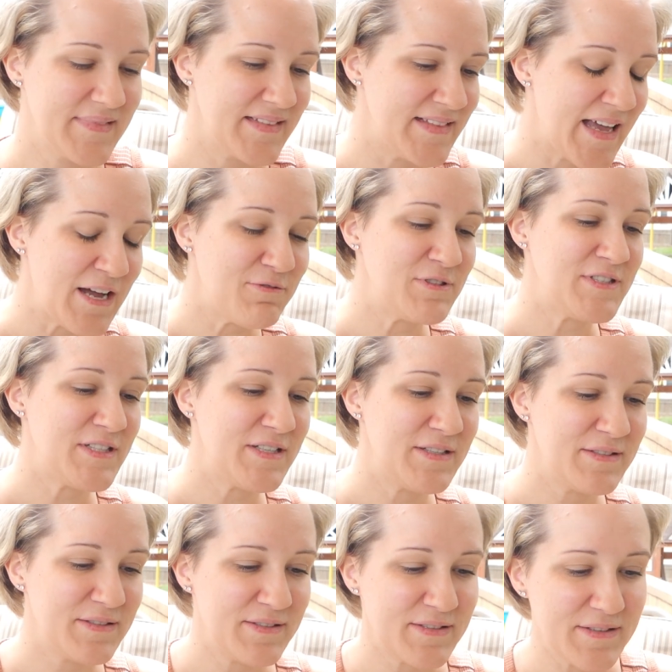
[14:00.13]
that was
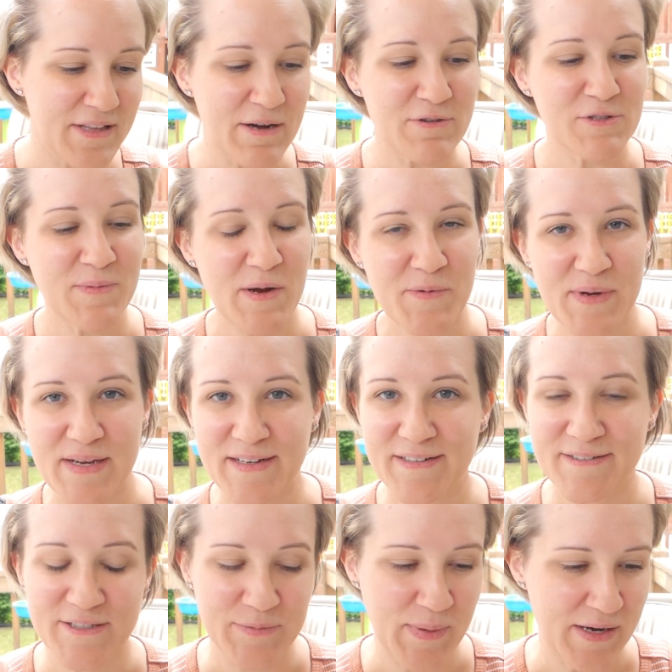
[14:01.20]
my week
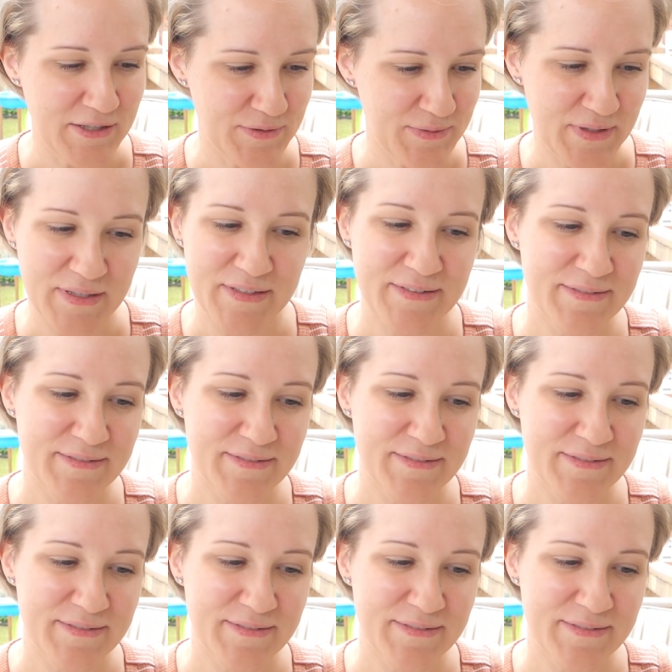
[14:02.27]
this past week.